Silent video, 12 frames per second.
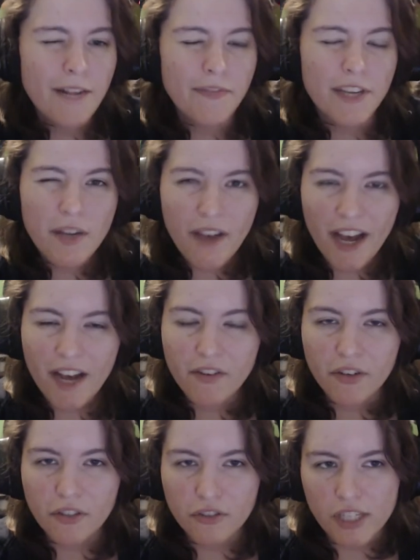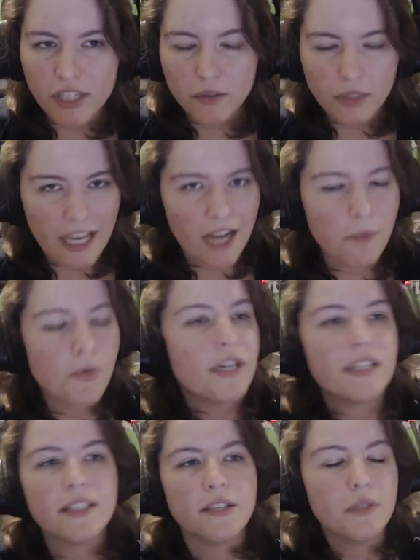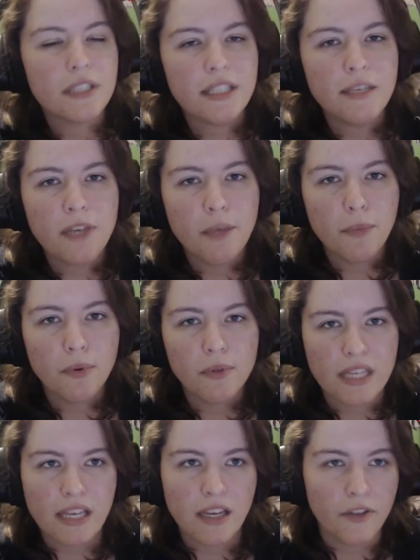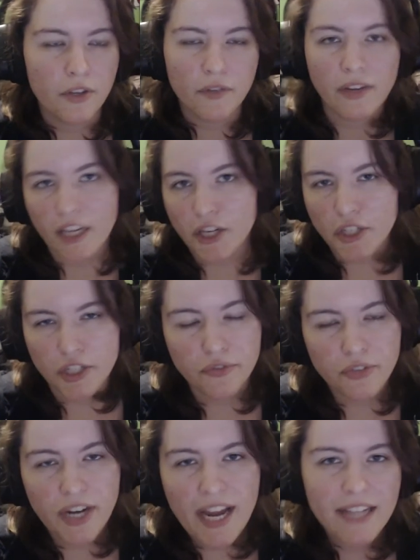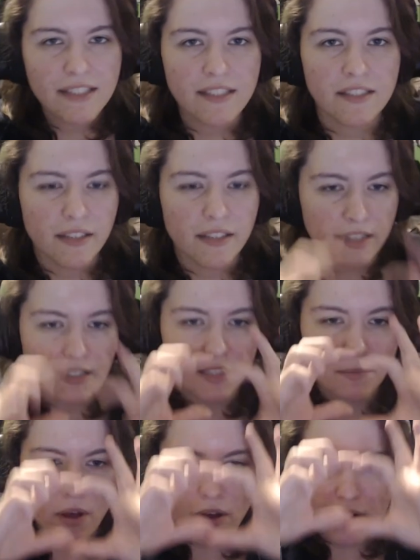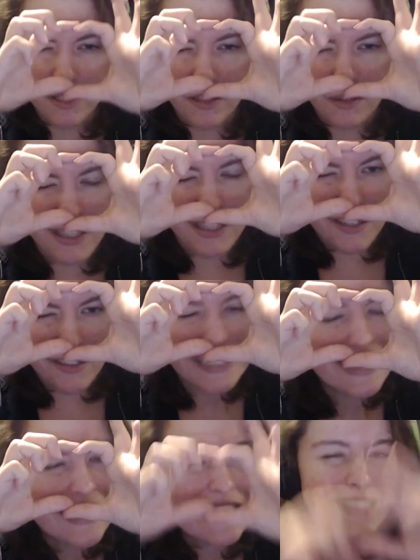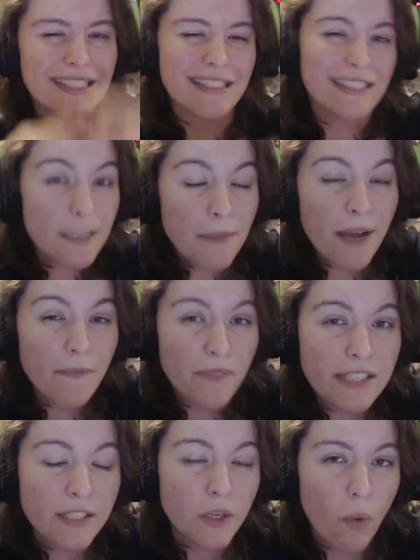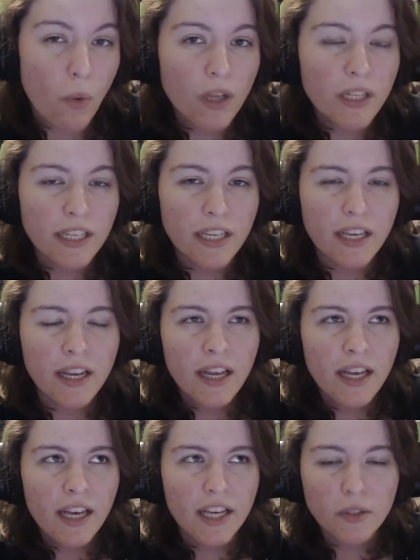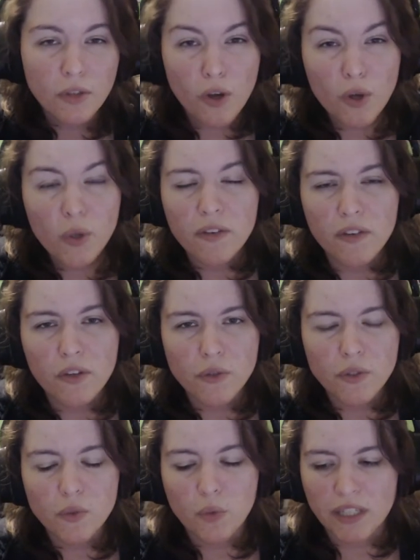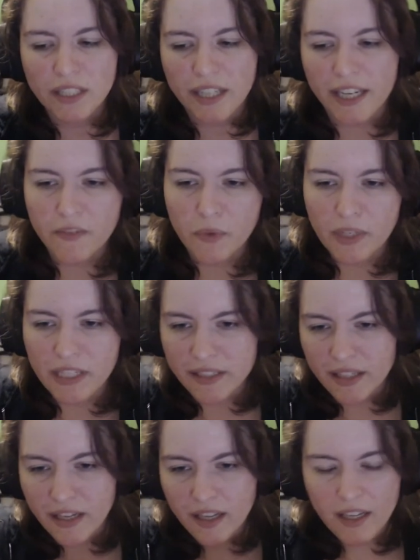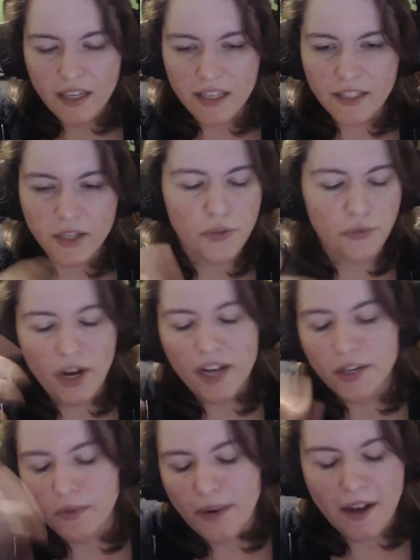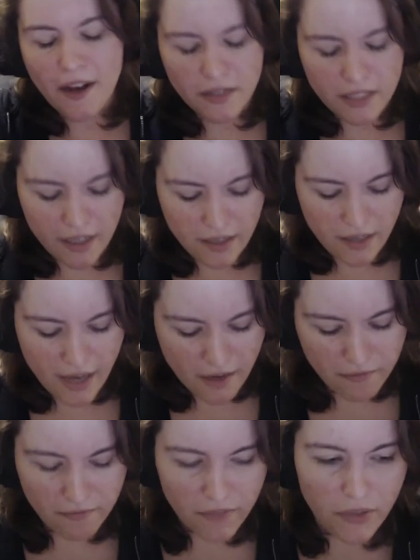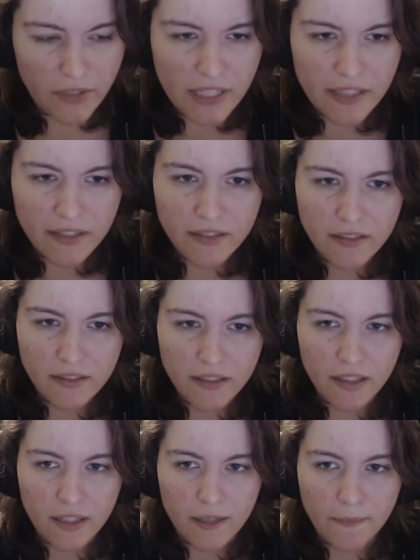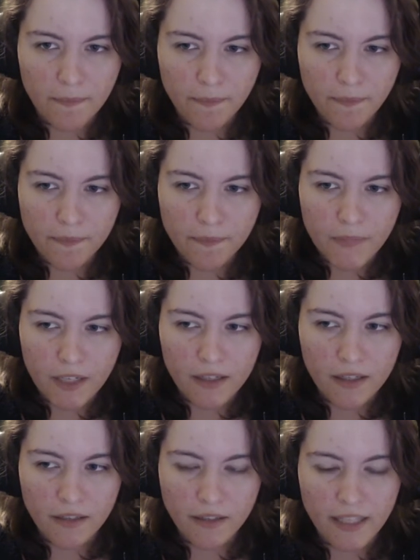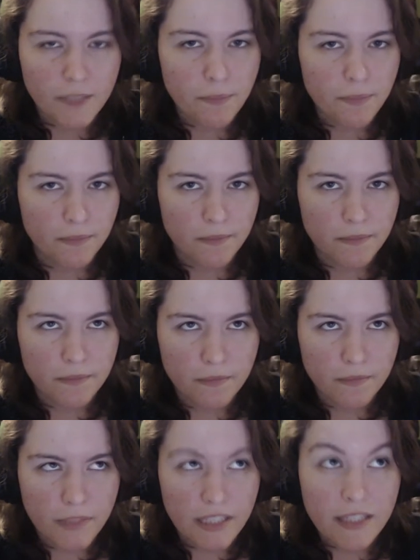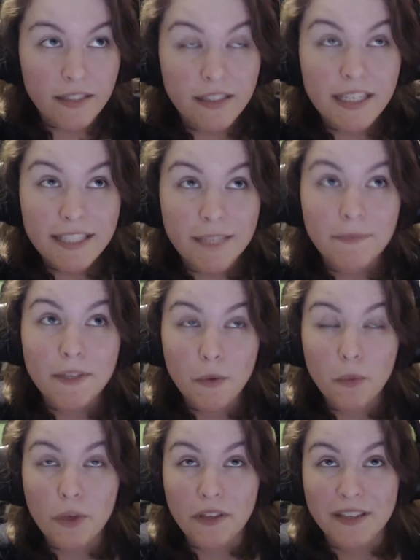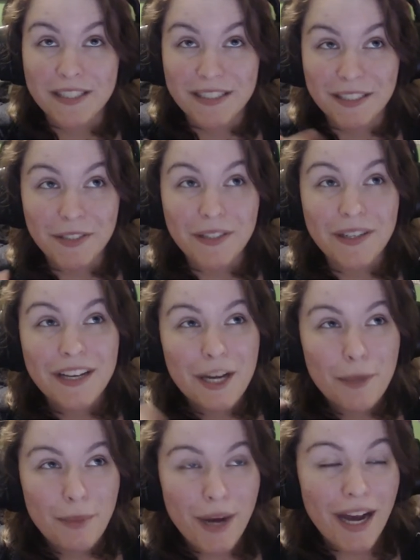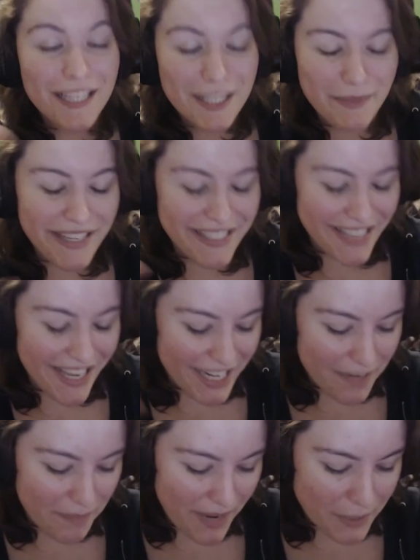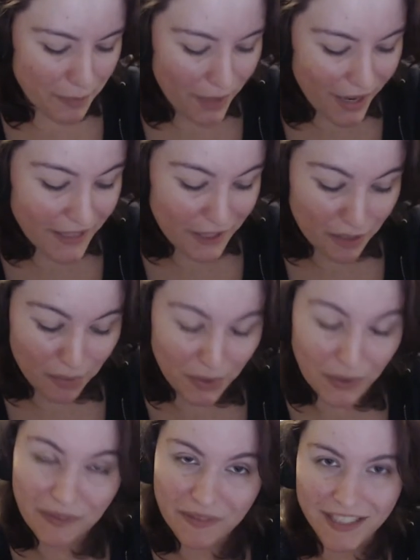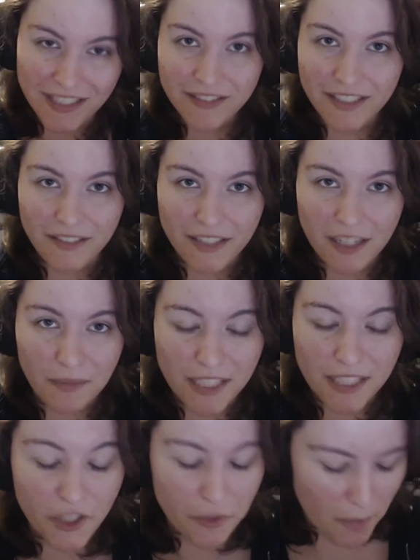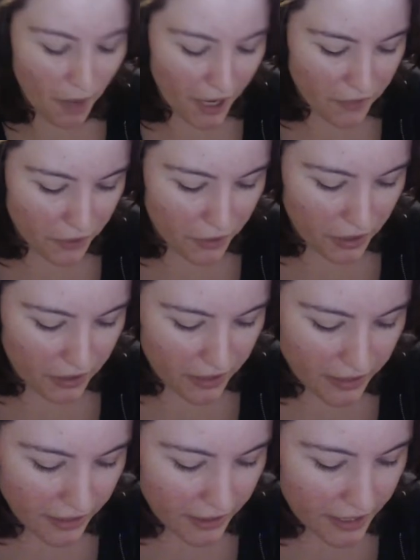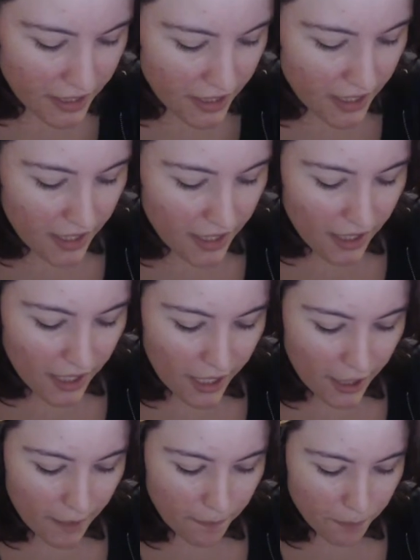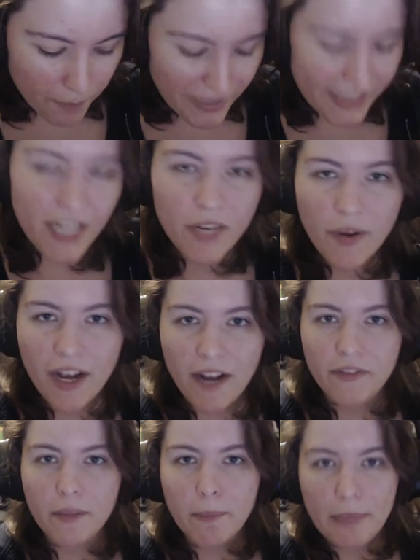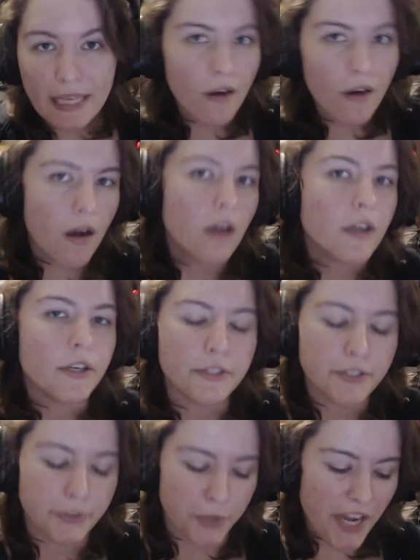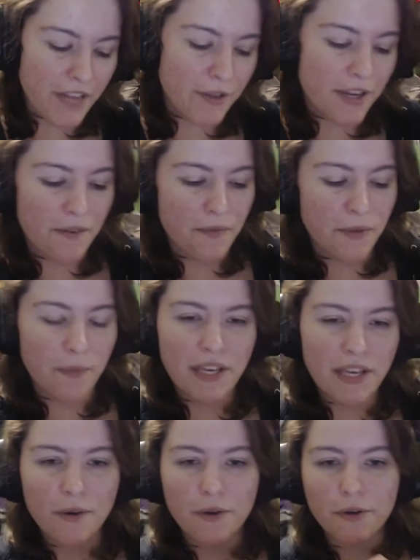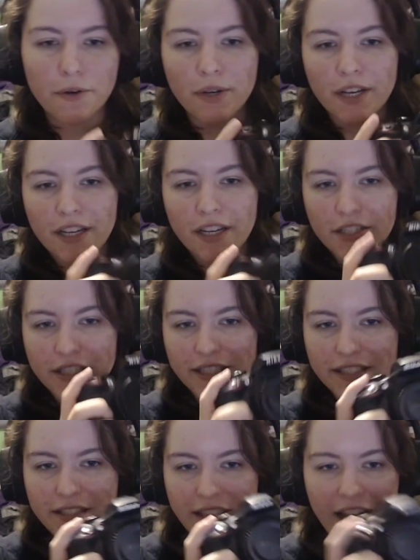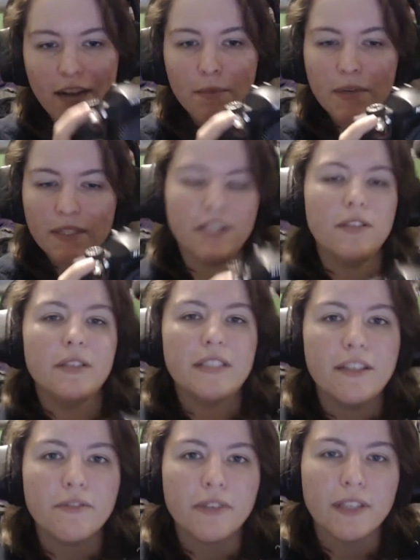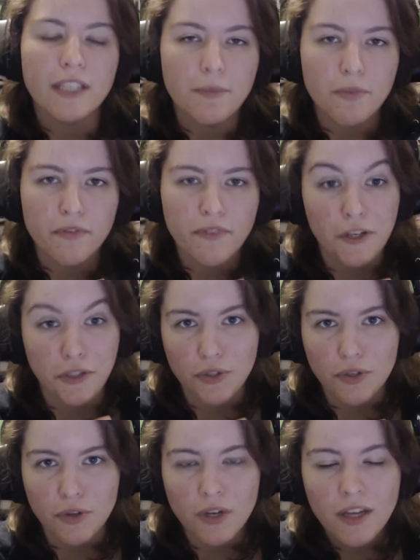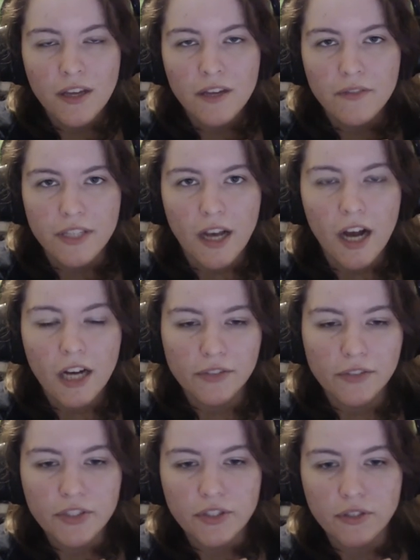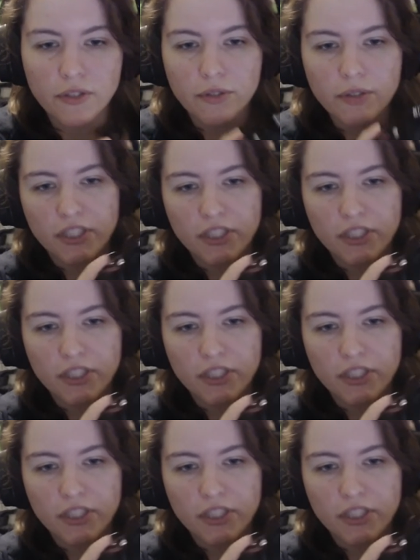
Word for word: Then you have your general cameras that you would see people take on their vacation to France, and they're kind of small and, they, and they're like this, and some have decent quality. I know Lowko even uses one kind of when he's he's on the run around and and you know needs um, uh, less lead, need something with as little pocket space taken up as possible. That didn't come together in my mind very easily. Um, but then you have the big honkers, right? You have the big old just cameras that you see really professional photographers use.